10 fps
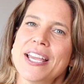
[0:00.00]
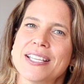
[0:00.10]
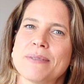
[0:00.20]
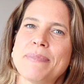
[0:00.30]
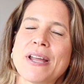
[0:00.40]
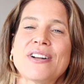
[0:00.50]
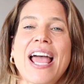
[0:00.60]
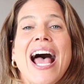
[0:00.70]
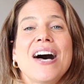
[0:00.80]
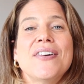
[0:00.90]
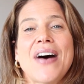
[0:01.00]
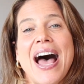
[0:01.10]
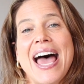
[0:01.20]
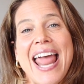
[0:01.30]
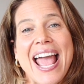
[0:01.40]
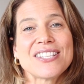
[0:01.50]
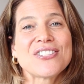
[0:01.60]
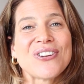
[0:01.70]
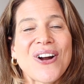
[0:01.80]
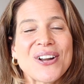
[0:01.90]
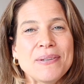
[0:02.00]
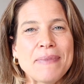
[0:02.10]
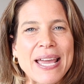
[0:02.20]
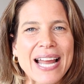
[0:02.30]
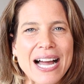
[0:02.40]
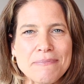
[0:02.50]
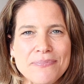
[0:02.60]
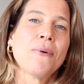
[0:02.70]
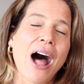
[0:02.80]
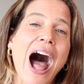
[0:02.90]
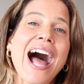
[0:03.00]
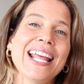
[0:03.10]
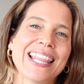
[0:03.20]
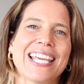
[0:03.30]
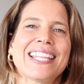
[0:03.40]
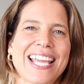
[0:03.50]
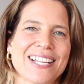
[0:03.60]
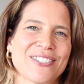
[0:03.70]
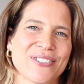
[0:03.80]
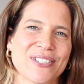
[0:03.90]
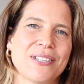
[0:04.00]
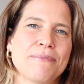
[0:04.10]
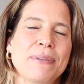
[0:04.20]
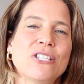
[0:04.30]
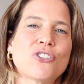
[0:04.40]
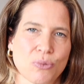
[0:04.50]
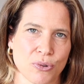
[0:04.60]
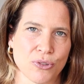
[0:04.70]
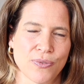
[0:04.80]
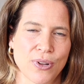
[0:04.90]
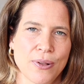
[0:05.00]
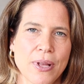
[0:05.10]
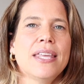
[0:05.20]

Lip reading: Is it better to have an answer already made up? Well, I think the answer is to be truthful.